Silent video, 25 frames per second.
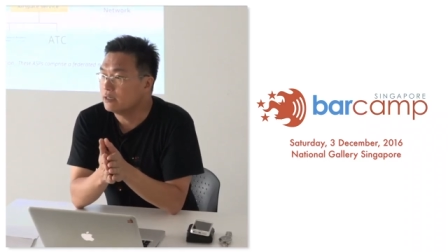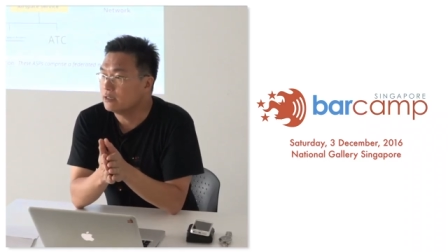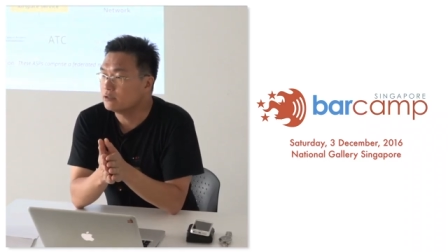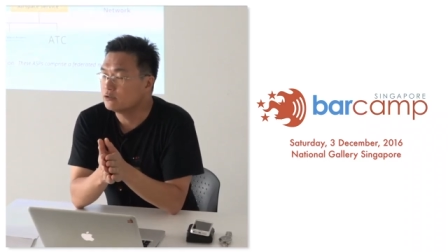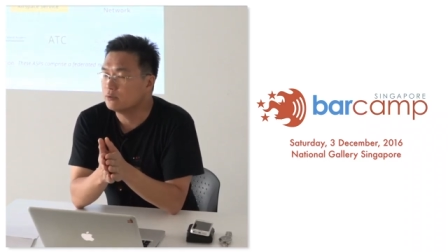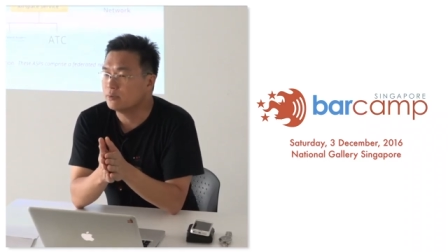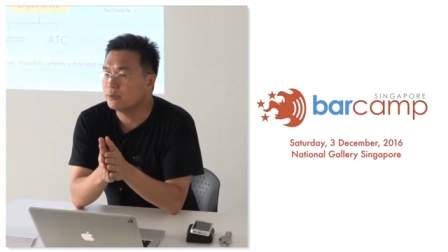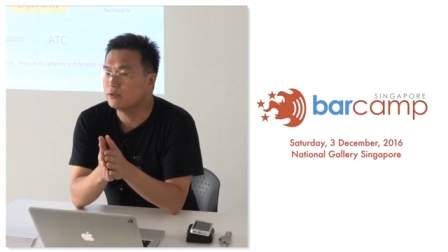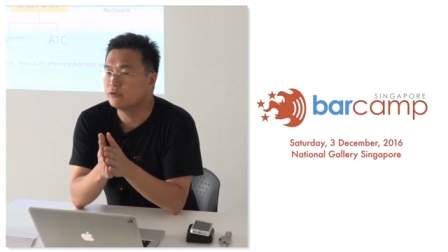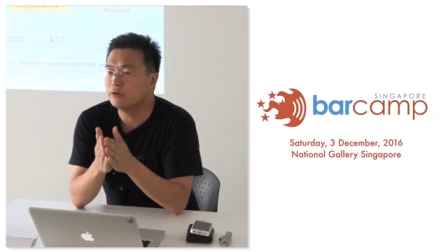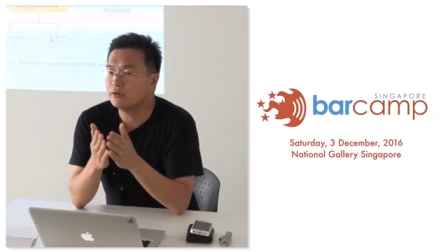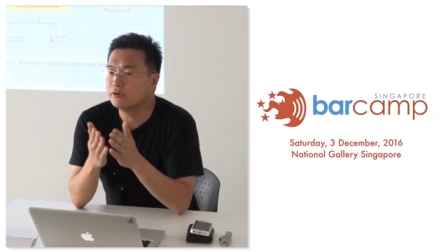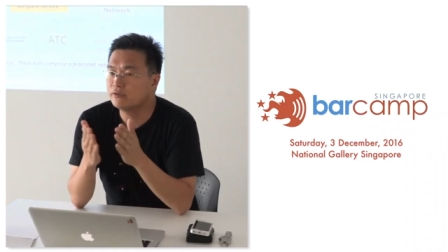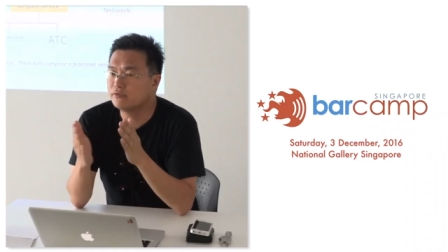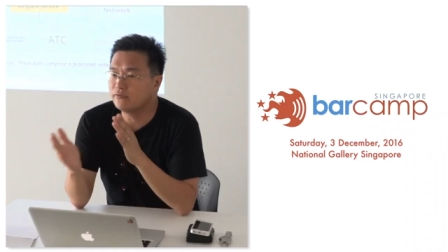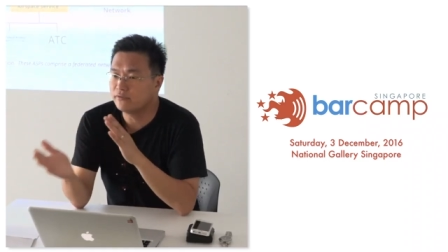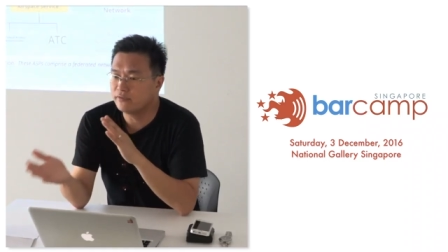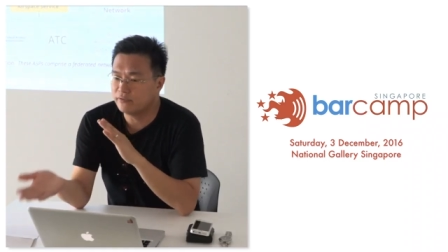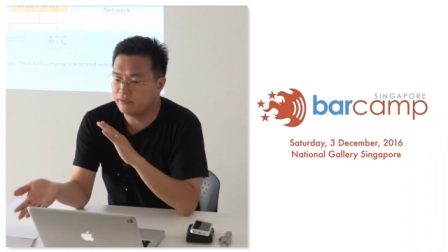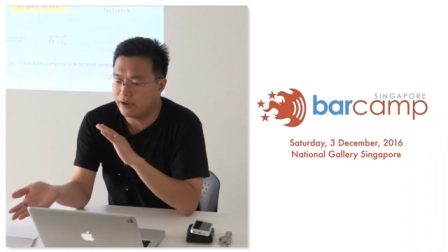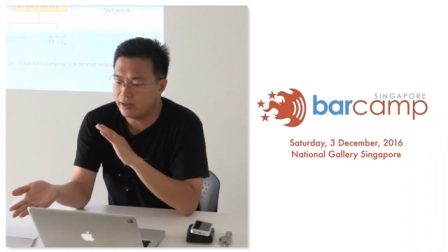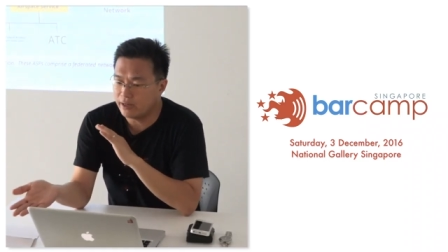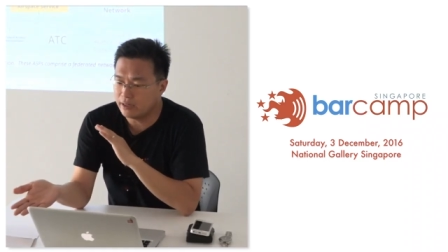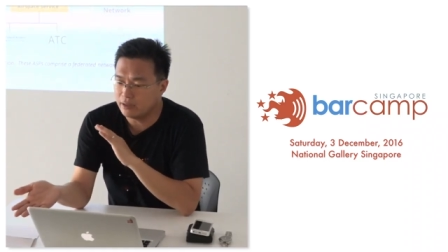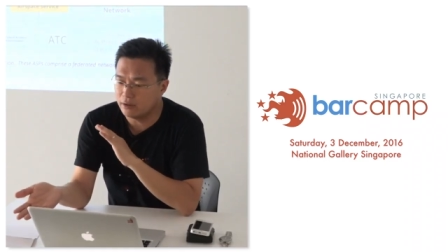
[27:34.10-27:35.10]
So we're trying to
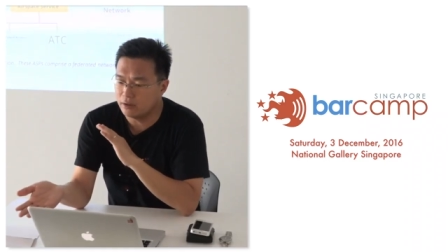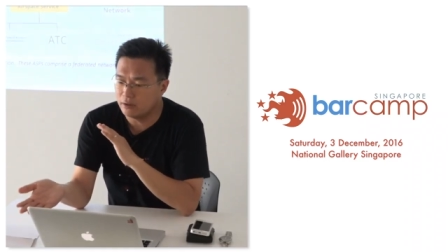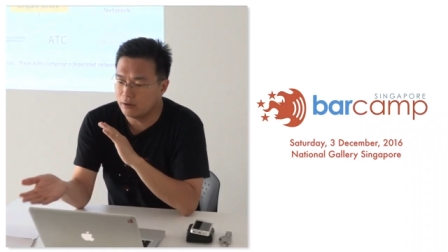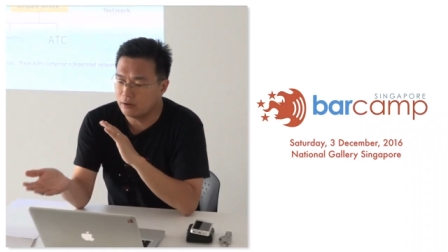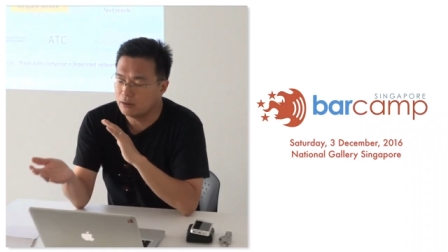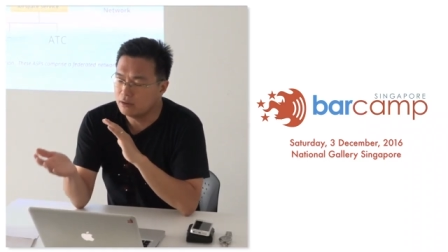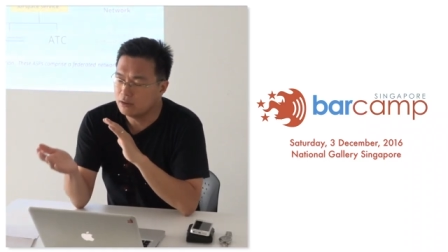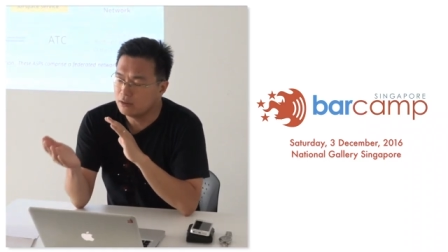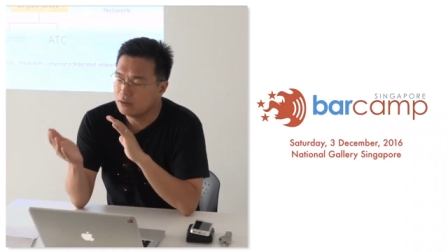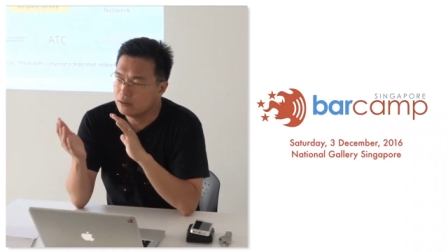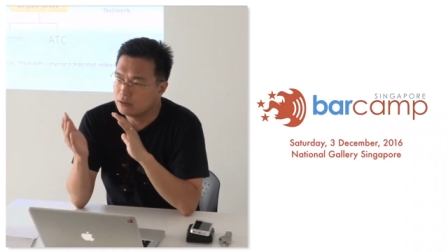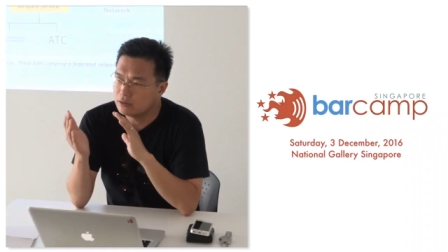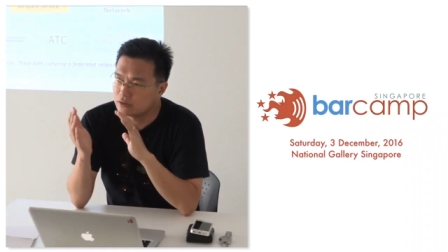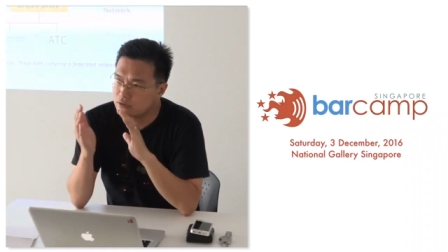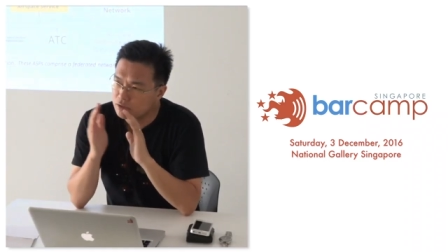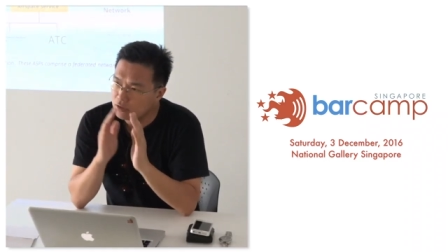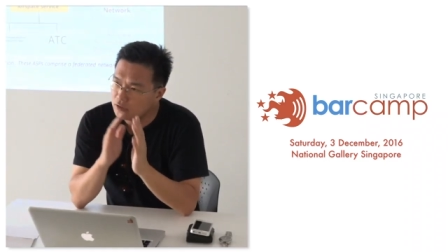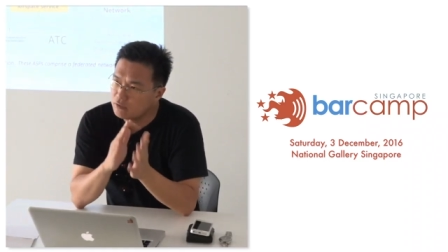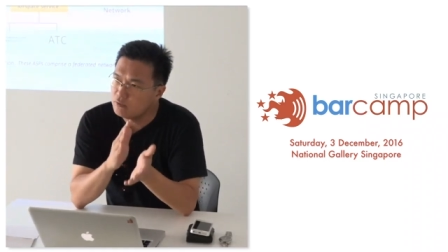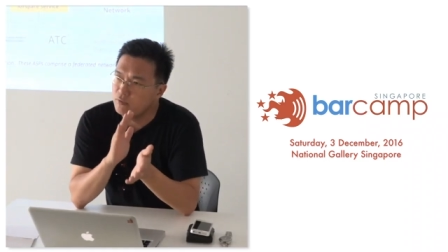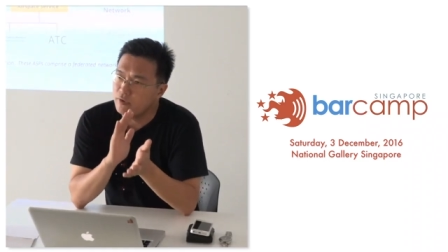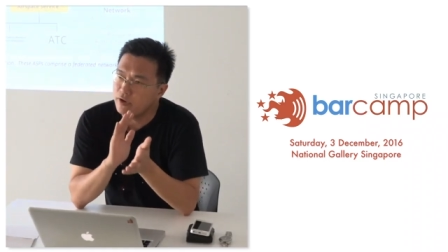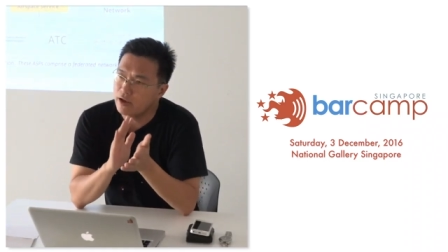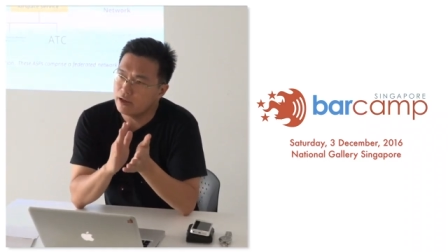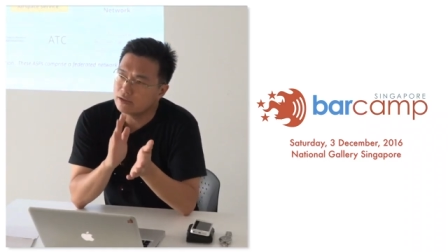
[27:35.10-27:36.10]
find a
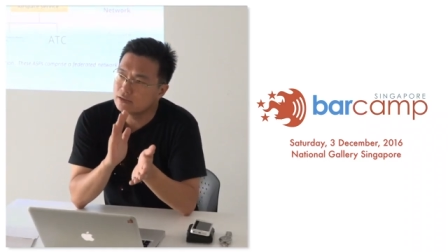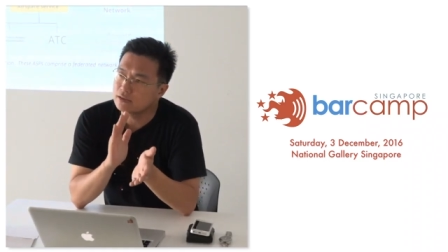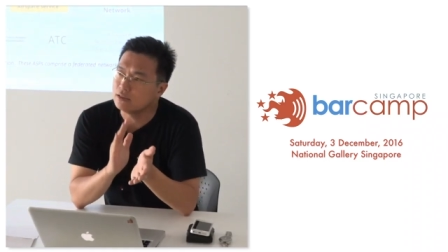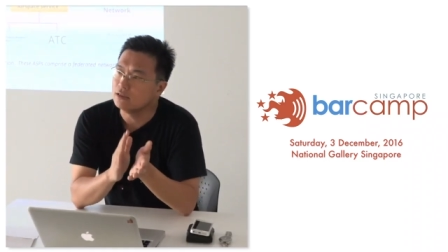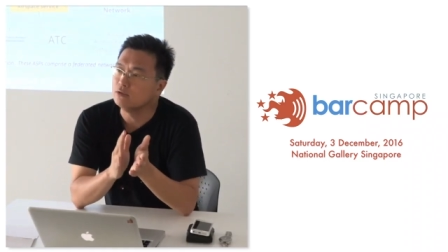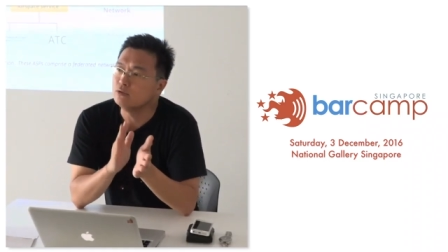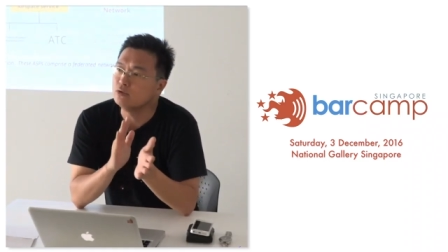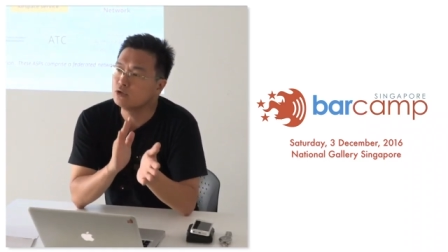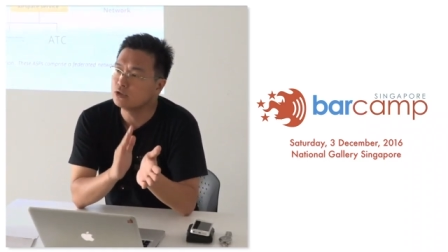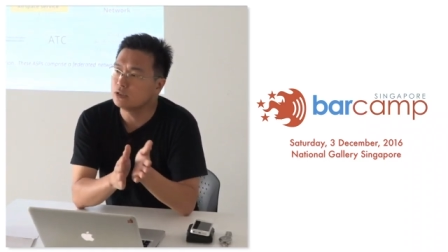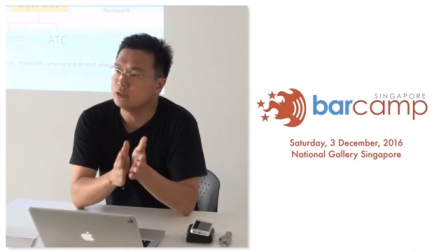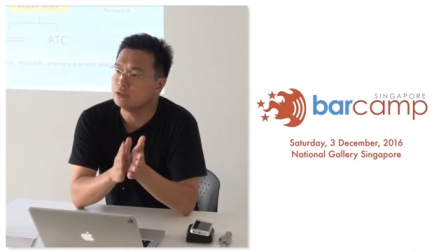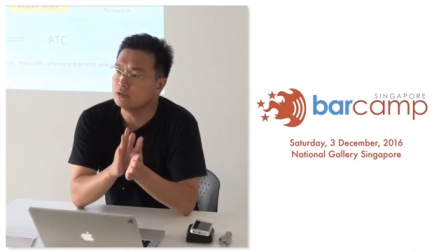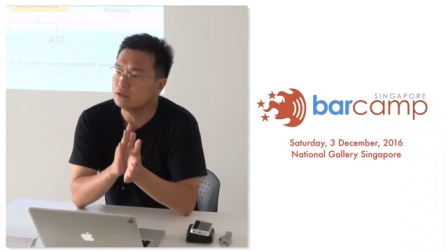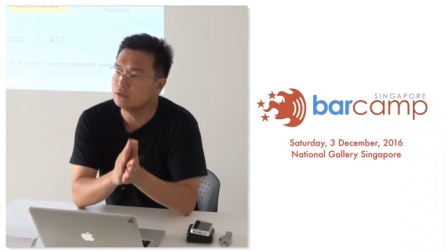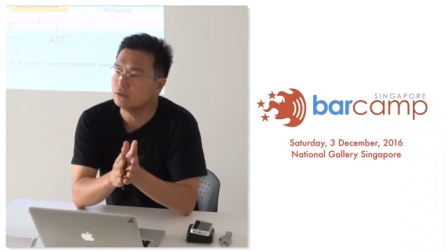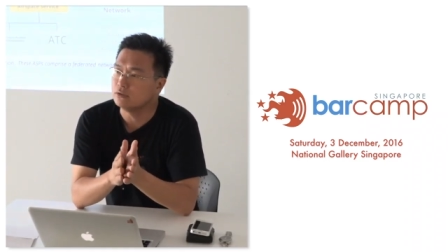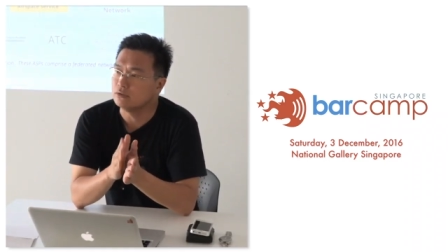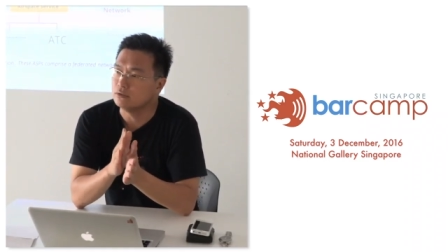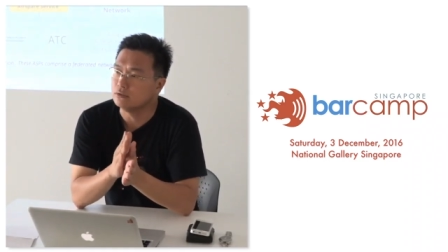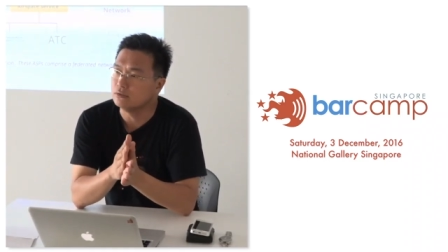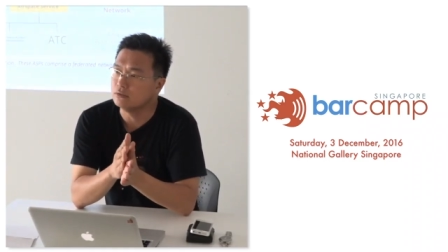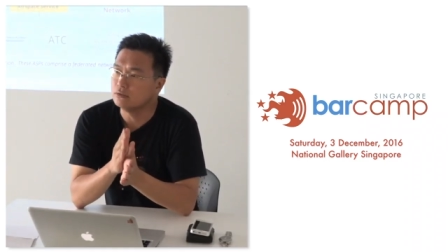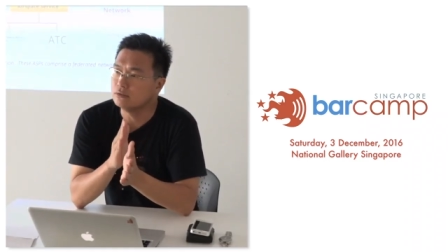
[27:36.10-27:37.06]
software solution to,